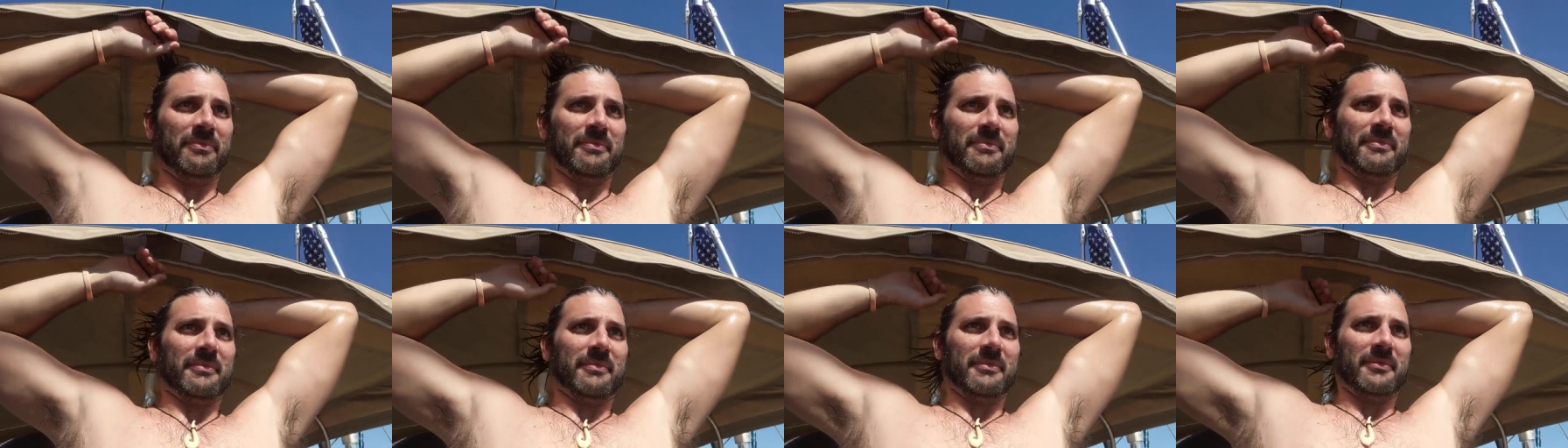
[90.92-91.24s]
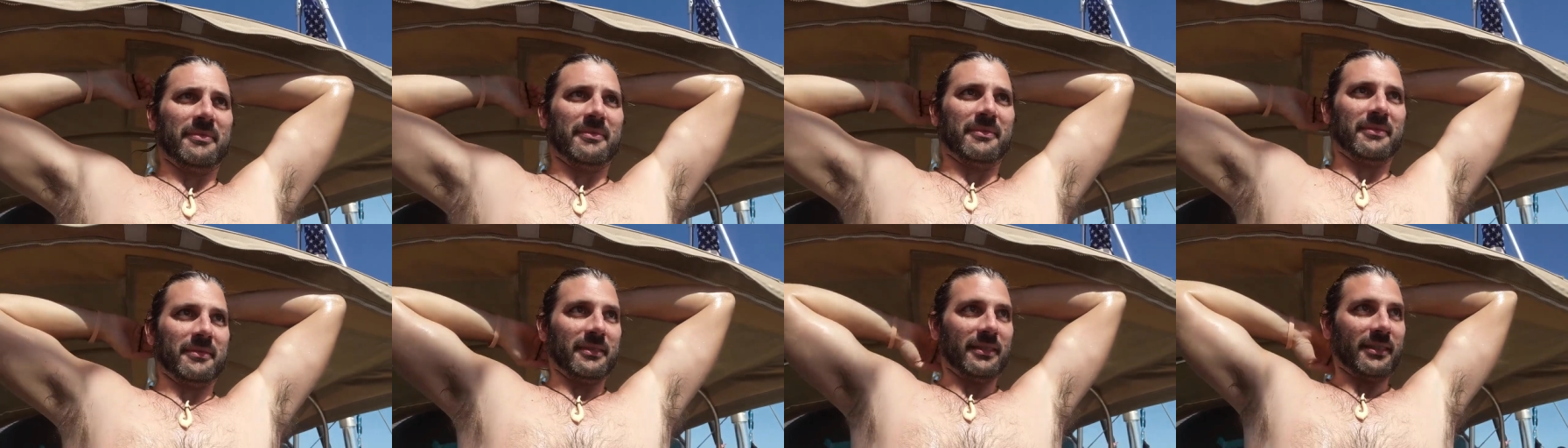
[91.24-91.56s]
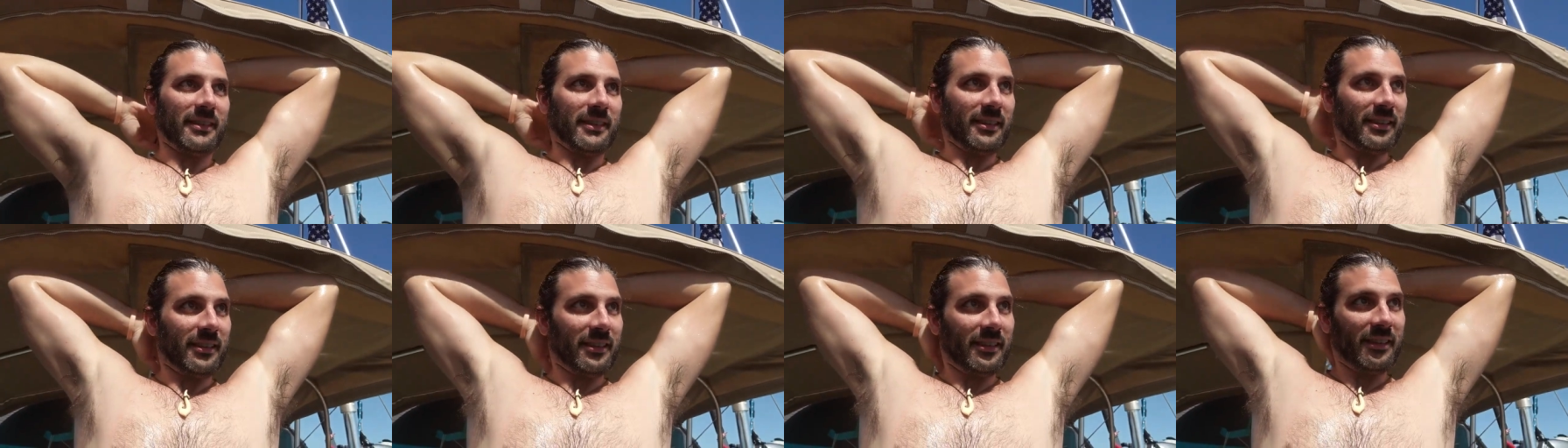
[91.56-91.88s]
what did you just
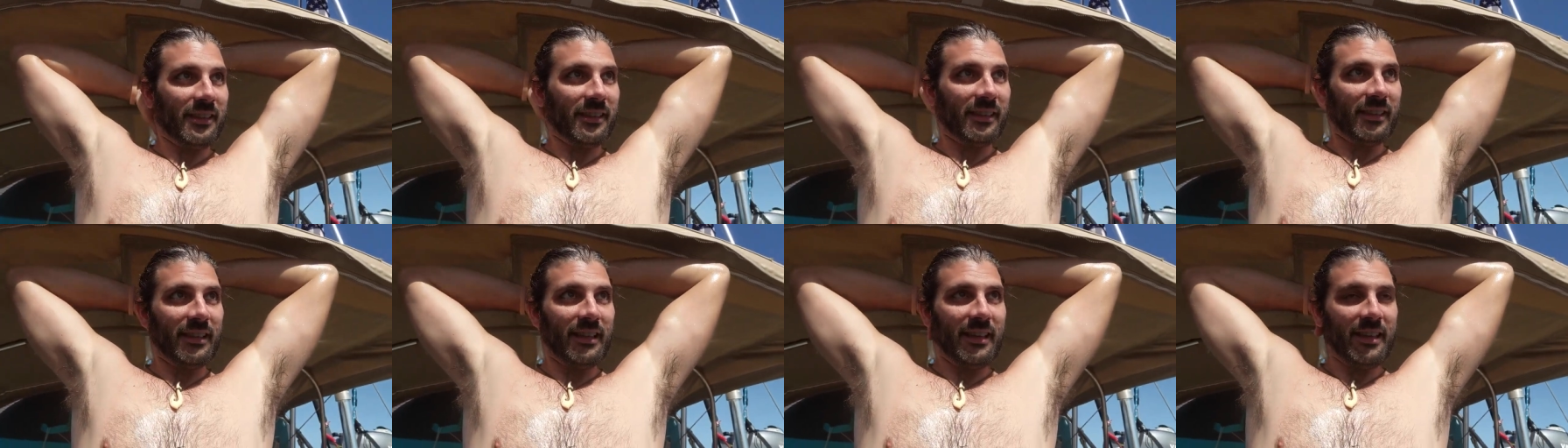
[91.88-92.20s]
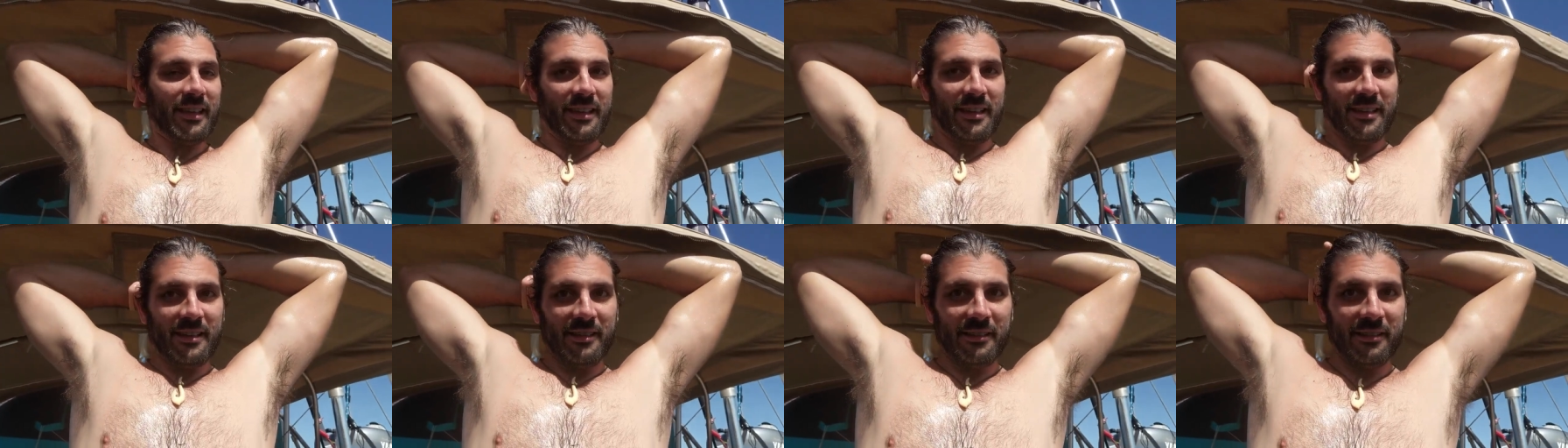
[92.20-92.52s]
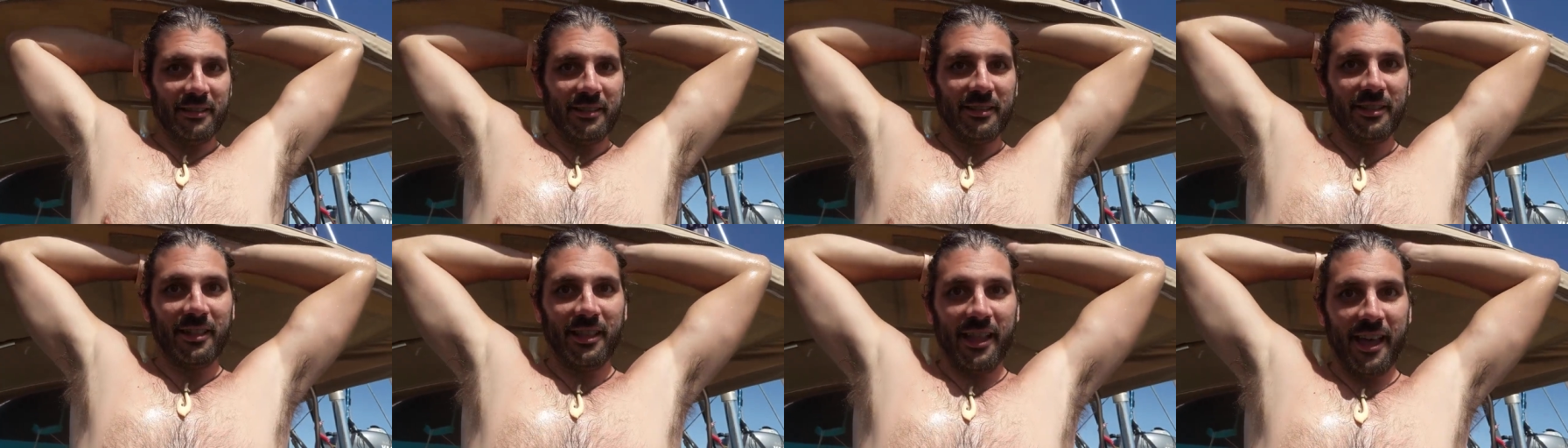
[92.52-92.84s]
spot, honey, out in the
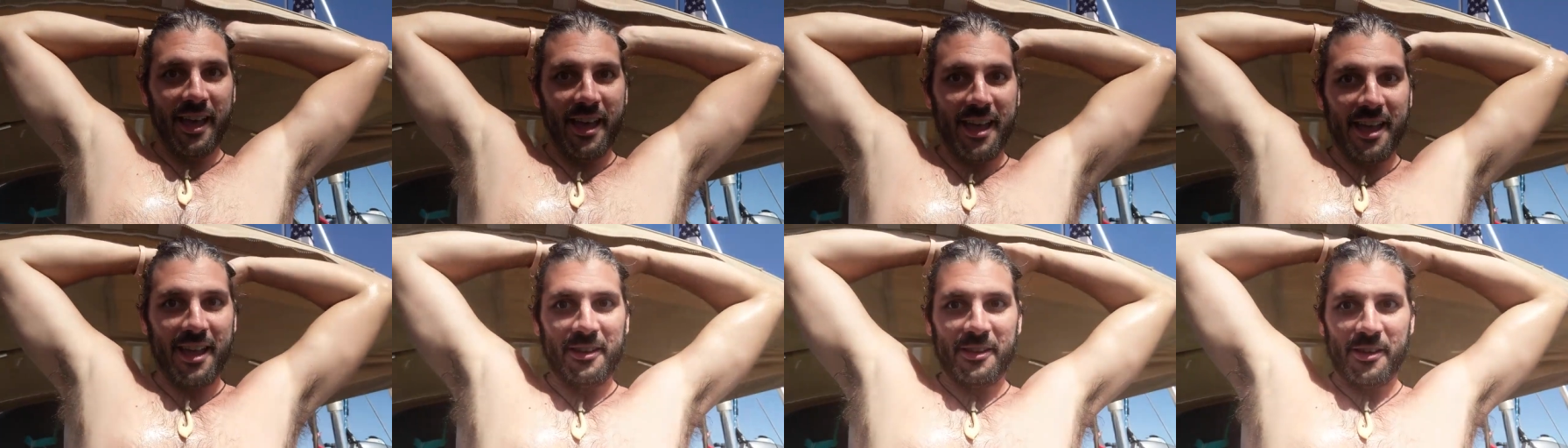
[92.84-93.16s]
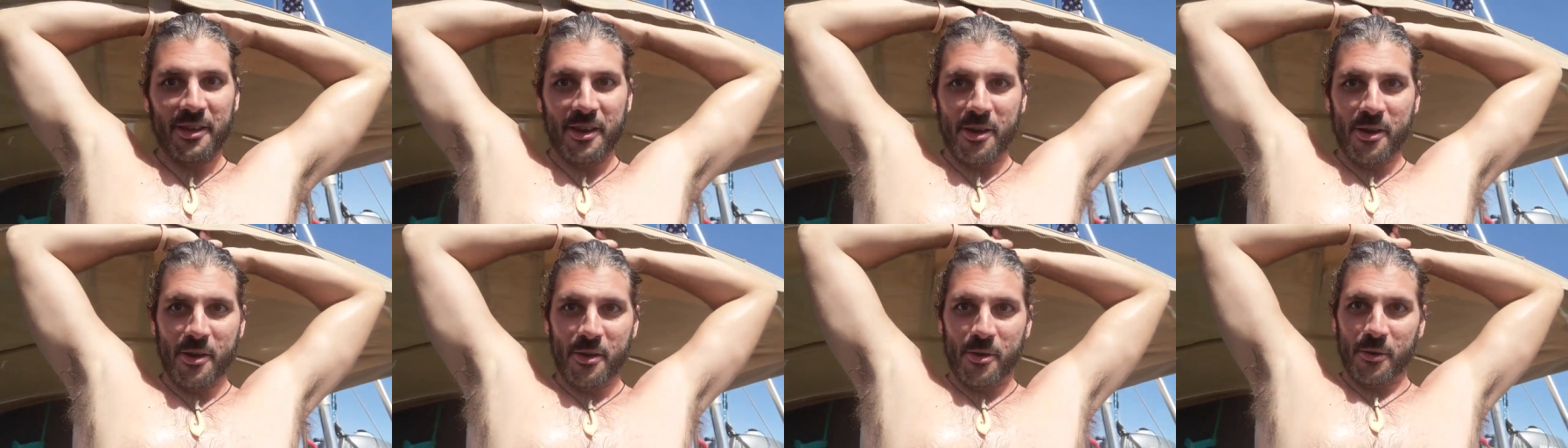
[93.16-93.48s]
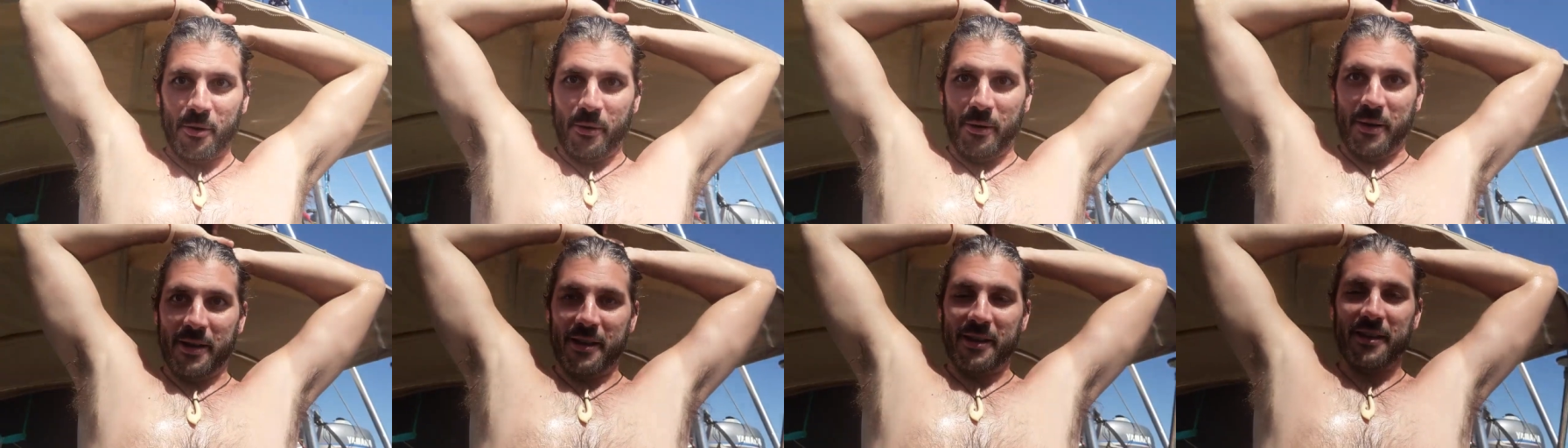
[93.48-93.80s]
distance? Land
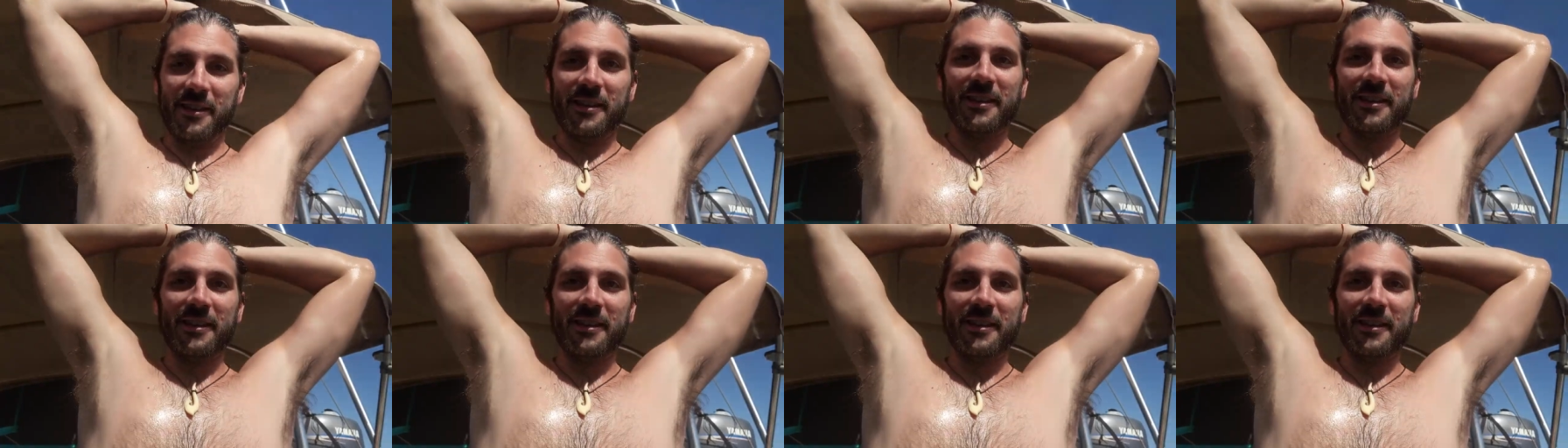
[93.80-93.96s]
ho!